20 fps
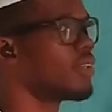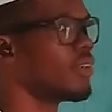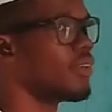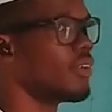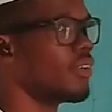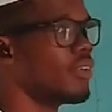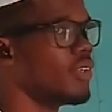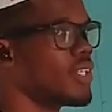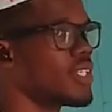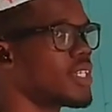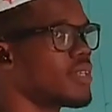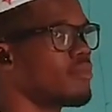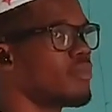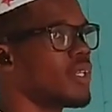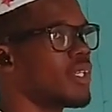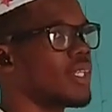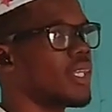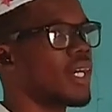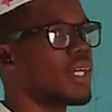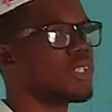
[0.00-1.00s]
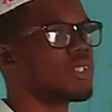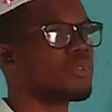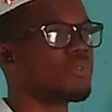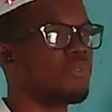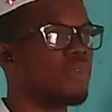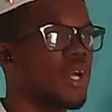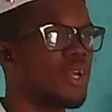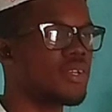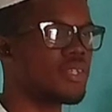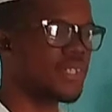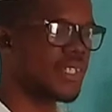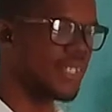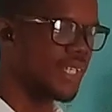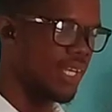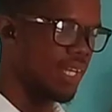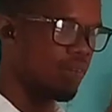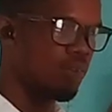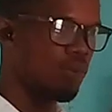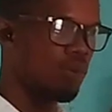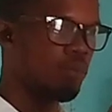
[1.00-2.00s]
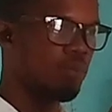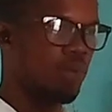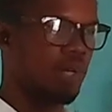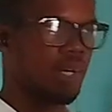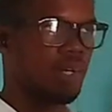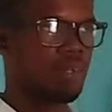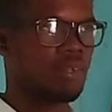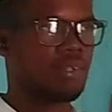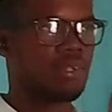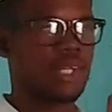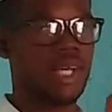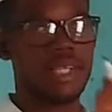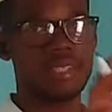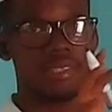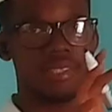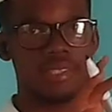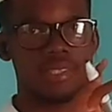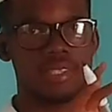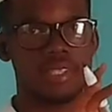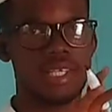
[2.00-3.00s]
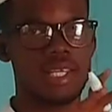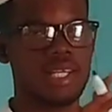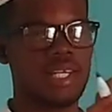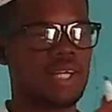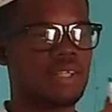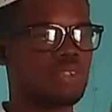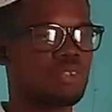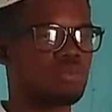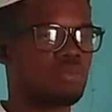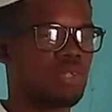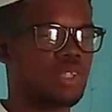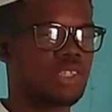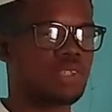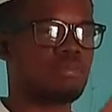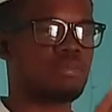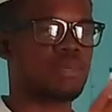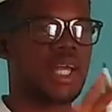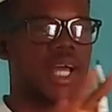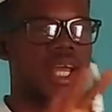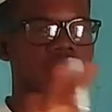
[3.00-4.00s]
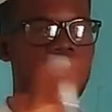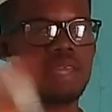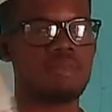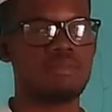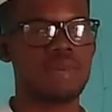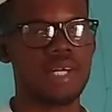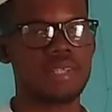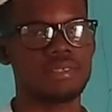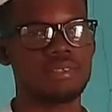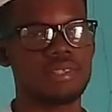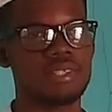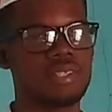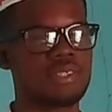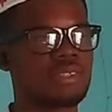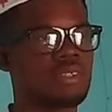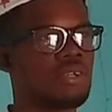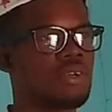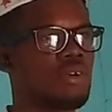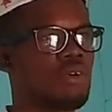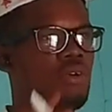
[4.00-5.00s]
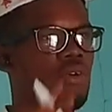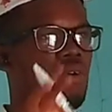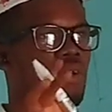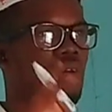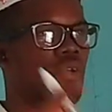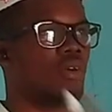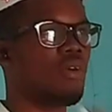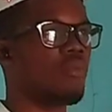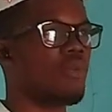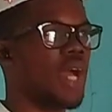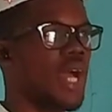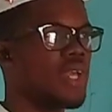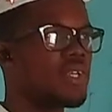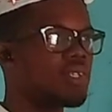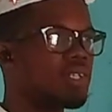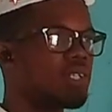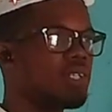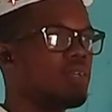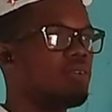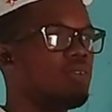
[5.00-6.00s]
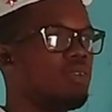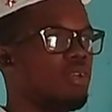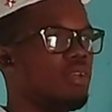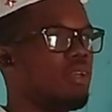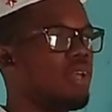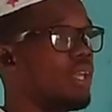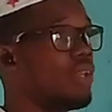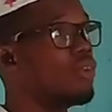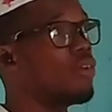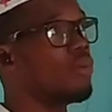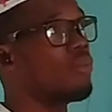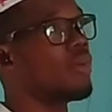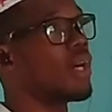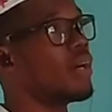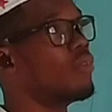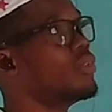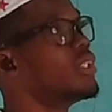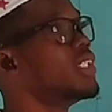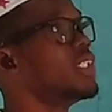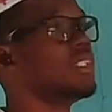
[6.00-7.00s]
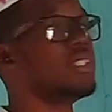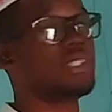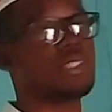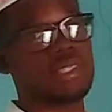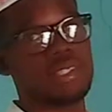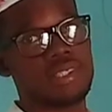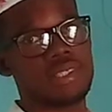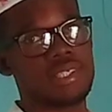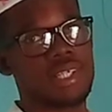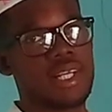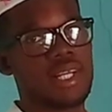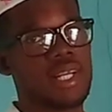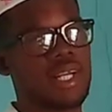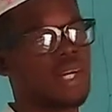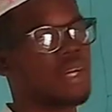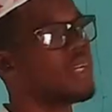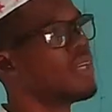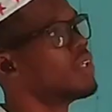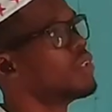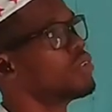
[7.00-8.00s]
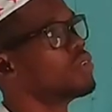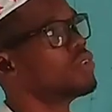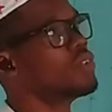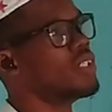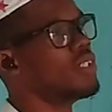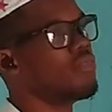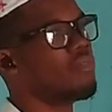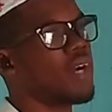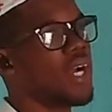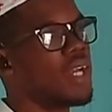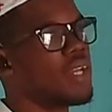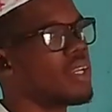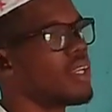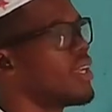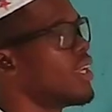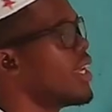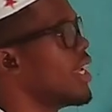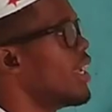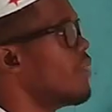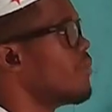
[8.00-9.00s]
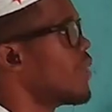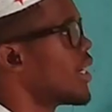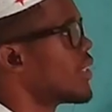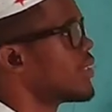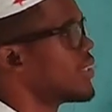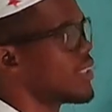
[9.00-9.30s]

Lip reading: Reason being that we are using a number as the scalar to multiply a matrix, or we are using a number which is still the scalar to divide a matrix.